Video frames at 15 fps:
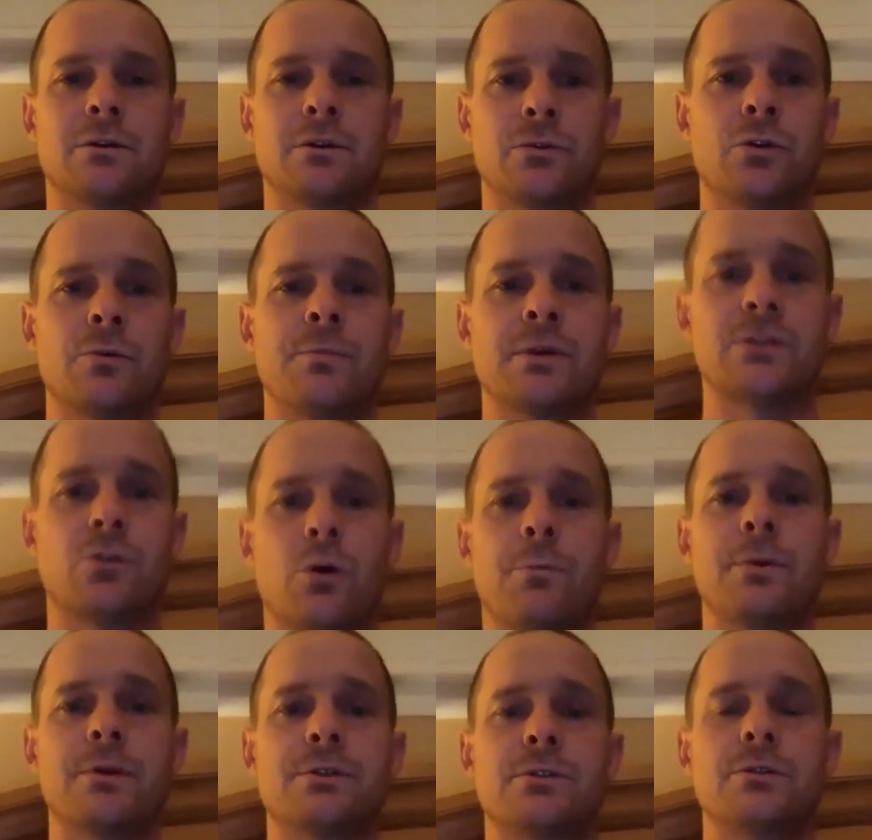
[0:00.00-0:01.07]
group is
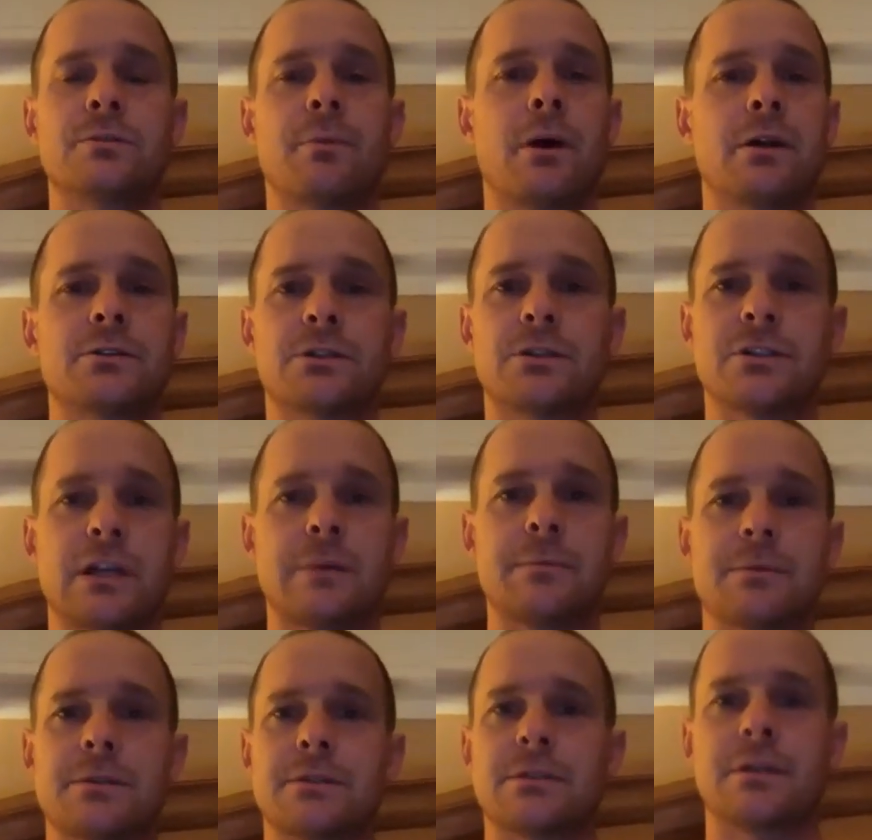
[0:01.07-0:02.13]
open to
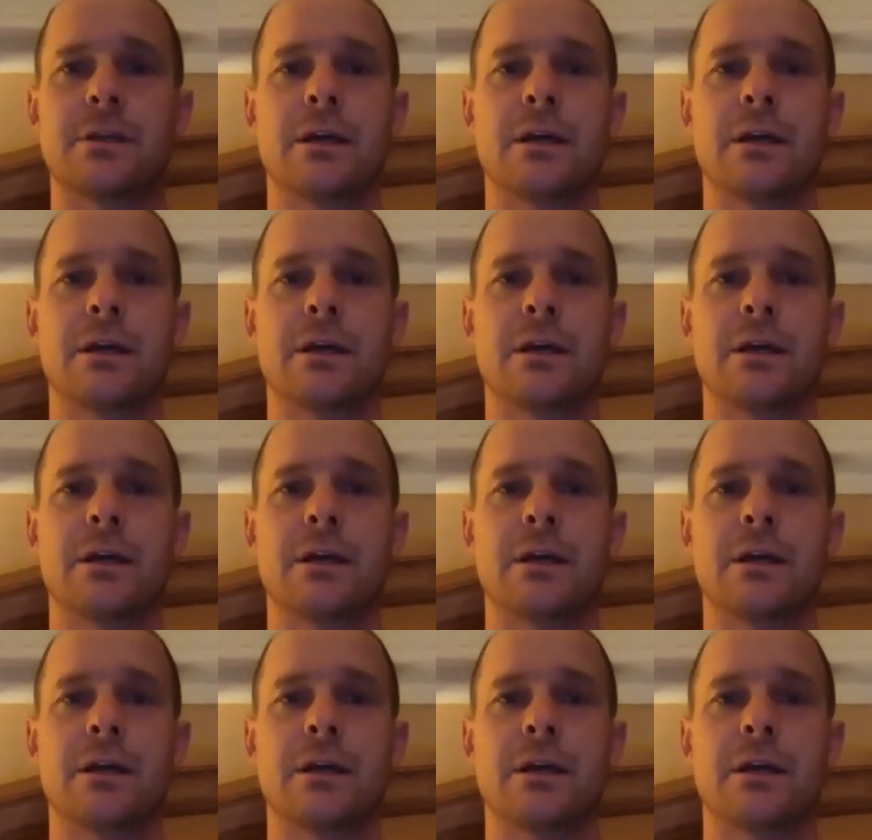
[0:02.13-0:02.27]
sponsorships.